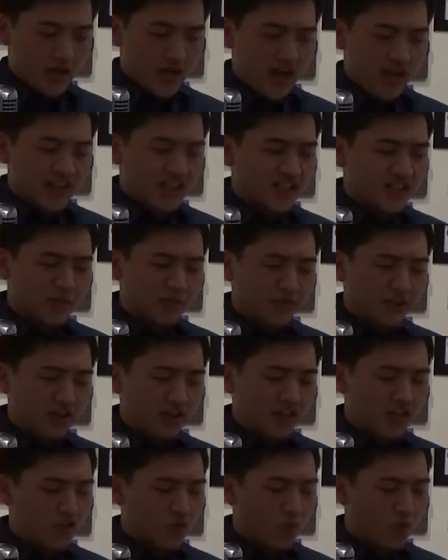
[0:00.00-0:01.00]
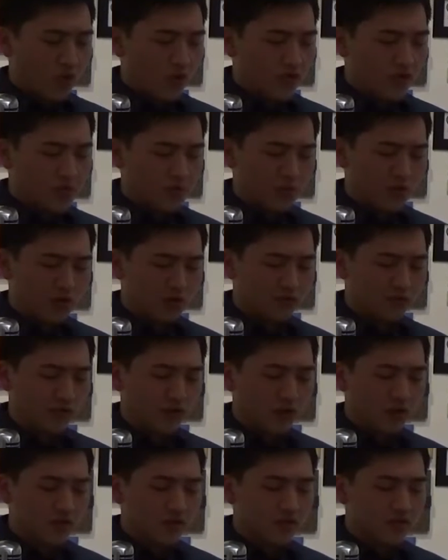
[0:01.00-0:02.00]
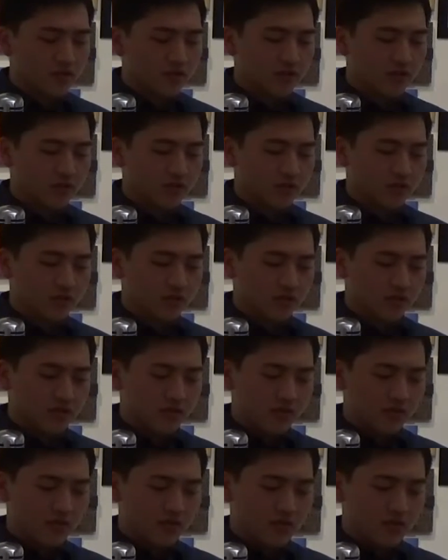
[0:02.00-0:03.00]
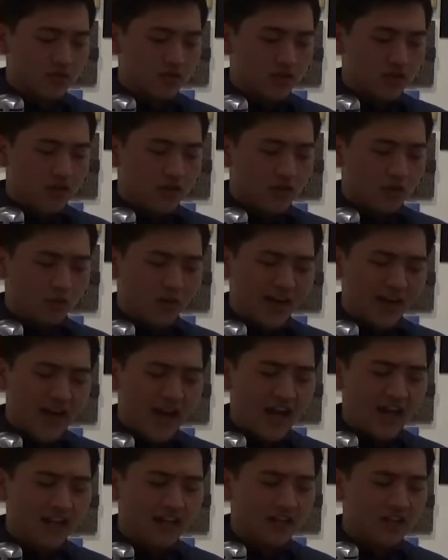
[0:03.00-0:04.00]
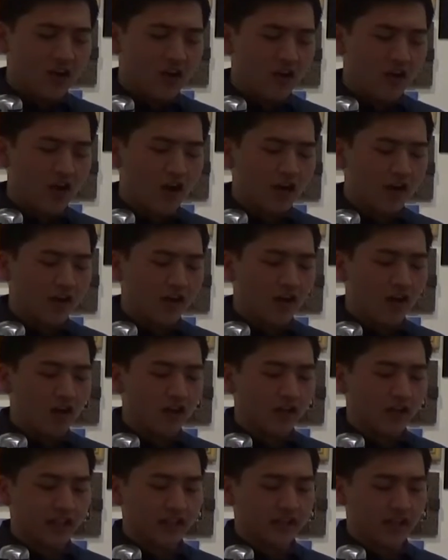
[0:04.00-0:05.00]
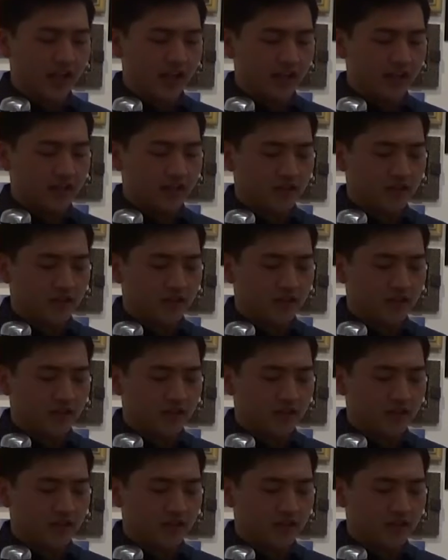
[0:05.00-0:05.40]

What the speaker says: Had something in his words grown false? Why had he gone on and on like that?